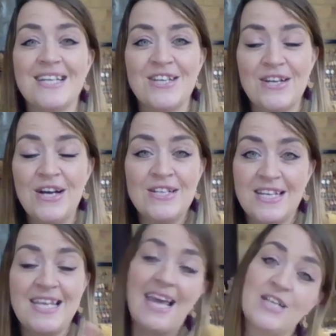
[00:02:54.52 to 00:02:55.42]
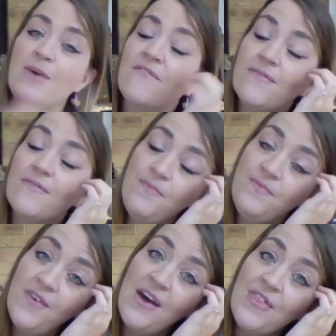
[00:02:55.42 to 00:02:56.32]
take it a little bit
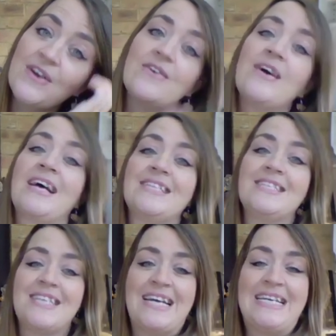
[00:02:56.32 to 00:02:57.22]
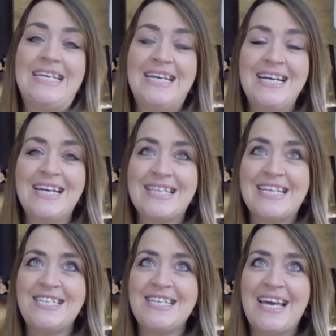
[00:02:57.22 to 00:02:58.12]
further. And
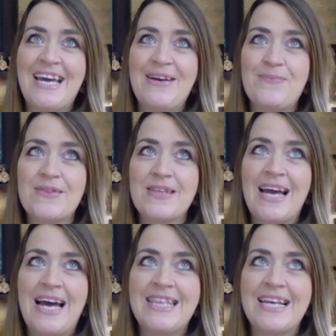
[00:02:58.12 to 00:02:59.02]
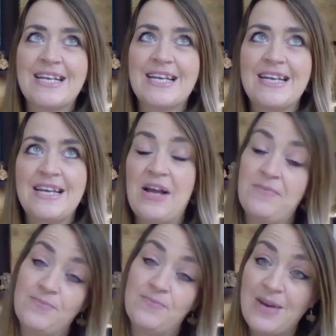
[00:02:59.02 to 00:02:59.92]
this year, I think,
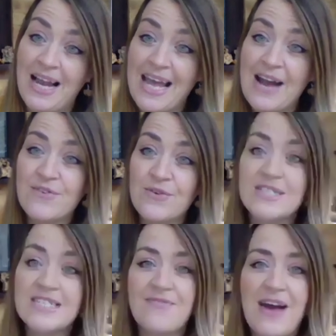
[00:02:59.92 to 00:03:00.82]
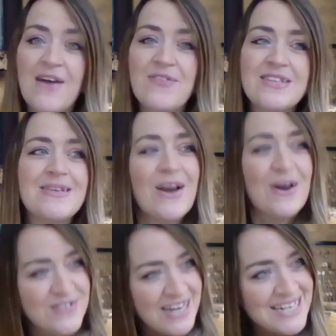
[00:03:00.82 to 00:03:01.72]
probably like everyone's found, there's been a
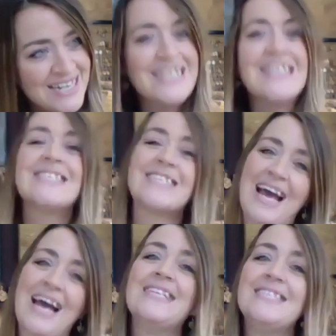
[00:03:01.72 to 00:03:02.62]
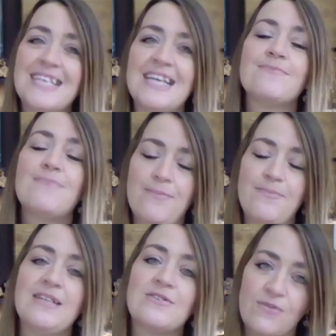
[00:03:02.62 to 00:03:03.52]
lot of changes, and it's made
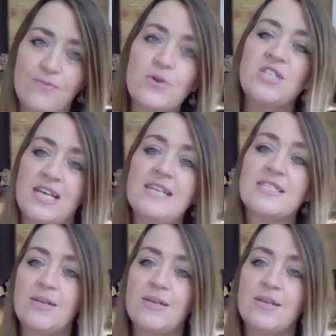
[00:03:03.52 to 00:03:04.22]
me sort of push it to